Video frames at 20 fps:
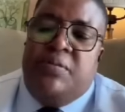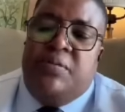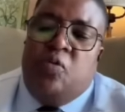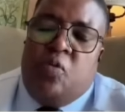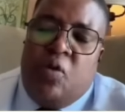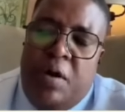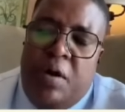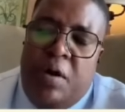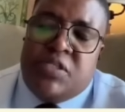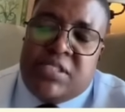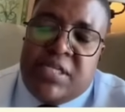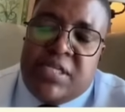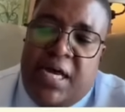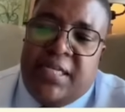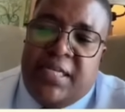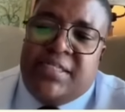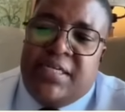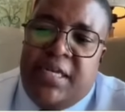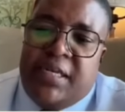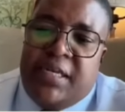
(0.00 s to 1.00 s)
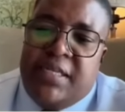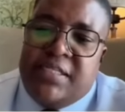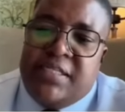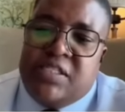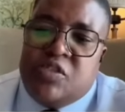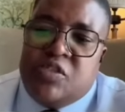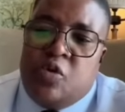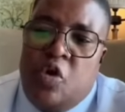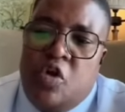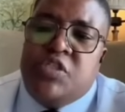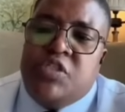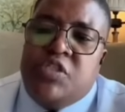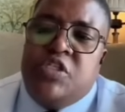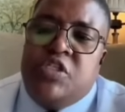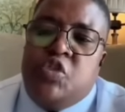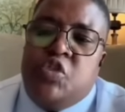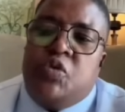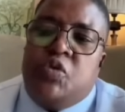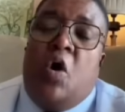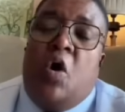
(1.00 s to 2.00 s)
Mokwebo's utterance
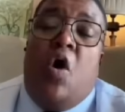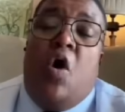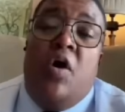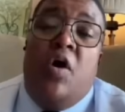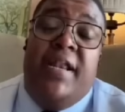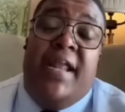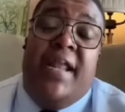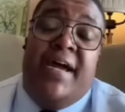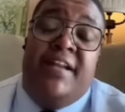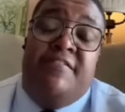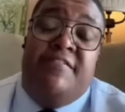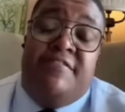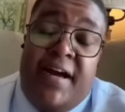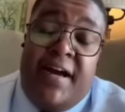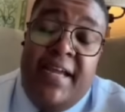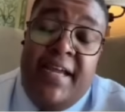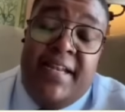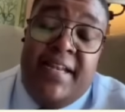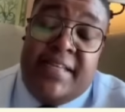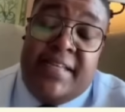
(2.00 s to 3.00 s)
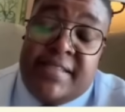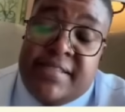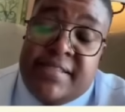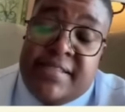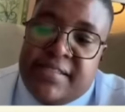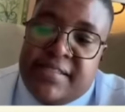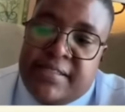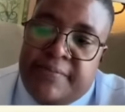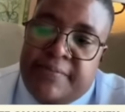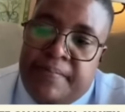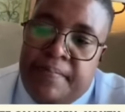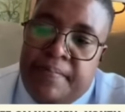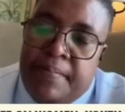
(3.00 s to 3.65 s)
constitute online violence